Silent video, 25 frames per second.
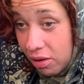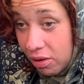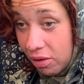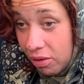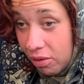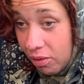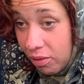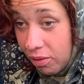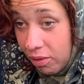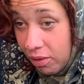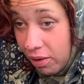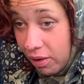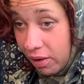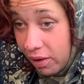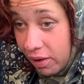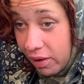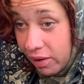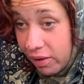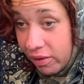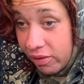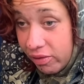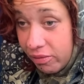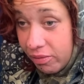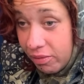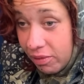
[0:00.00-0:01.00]
or
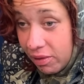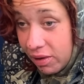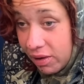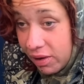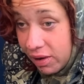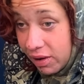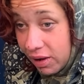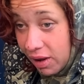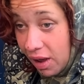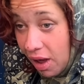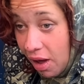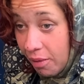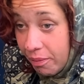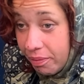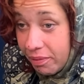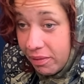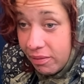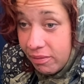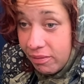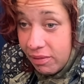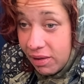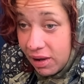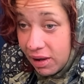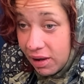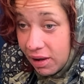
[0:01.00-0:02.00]
is really
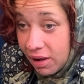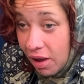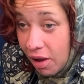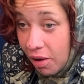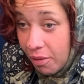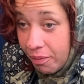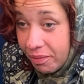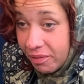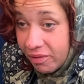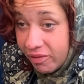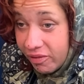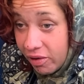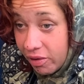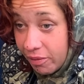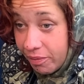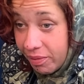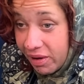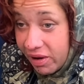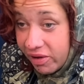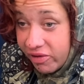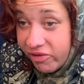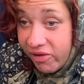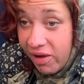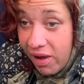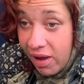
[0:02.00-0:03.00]
helping their
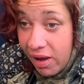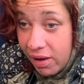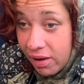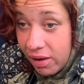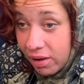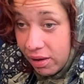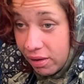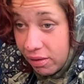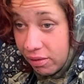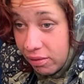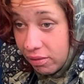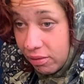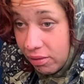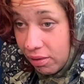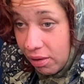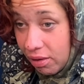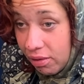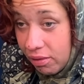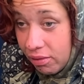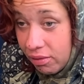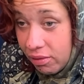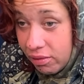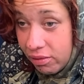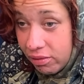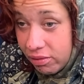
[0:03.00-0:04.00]
paycheck? You
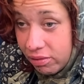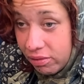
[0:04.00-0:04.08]
know.